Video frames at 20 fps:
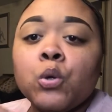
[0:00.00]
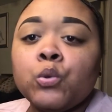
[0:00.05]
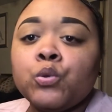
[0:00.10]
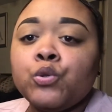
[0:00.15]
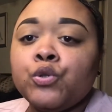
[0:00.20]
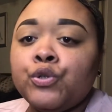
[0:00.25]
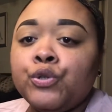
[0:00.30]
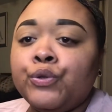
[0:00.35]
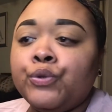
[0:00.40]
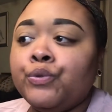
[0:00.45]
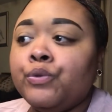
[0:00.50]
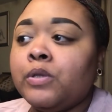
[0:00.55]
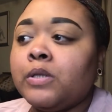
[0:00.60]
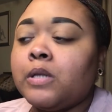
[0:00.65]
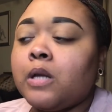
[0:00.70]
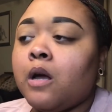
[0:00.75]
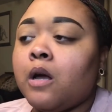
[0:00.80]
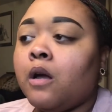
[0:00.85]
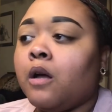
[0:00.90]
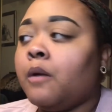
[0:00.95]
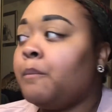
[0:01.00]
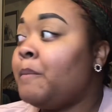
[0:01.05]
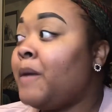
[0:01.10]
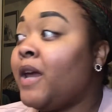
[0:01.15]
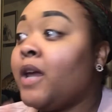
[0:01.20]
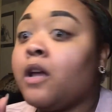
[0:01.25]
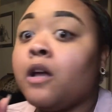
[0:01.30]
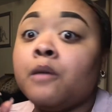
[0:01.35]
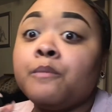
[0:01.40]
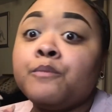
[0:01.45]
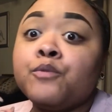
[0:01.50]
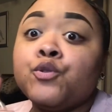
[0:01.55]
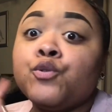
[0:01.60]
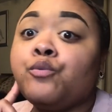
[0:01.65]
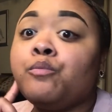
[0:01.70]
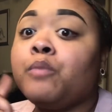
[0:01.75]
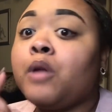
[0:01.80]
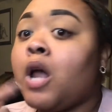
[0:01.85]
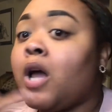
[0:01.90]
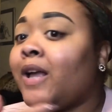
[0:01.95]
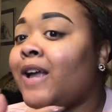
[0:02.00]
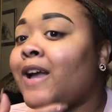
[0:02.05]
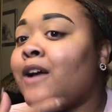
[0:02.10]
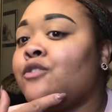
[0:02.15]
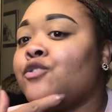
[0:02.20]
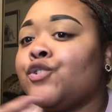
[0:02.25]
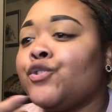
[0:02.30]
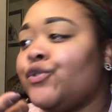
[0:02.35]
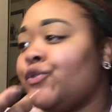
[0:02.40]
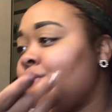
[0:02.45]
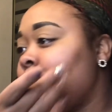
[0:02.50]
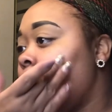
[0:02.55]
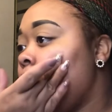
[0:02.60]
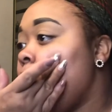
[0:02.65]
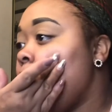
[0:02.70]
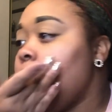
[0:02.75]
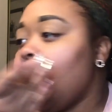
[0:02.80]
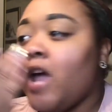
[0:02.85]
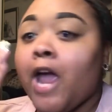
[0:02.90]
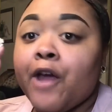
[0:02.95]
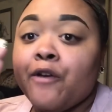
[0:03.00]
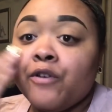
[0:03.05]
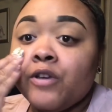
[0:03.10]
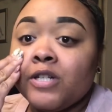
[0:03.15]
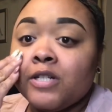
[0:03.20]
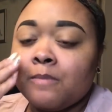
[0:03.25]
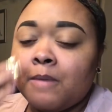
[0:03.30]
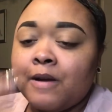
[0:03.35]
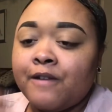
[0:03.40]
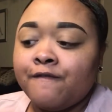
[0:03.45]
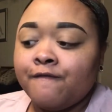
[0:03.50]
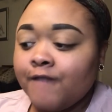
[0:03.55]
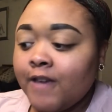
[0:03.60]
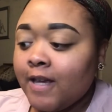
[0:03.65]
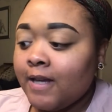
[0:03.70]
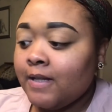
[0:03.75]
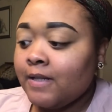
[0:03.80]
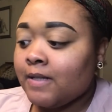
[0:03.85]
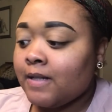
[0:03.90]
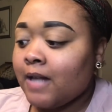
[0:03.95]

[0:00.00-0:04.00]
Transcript: use makeup to block out certain areas of my face.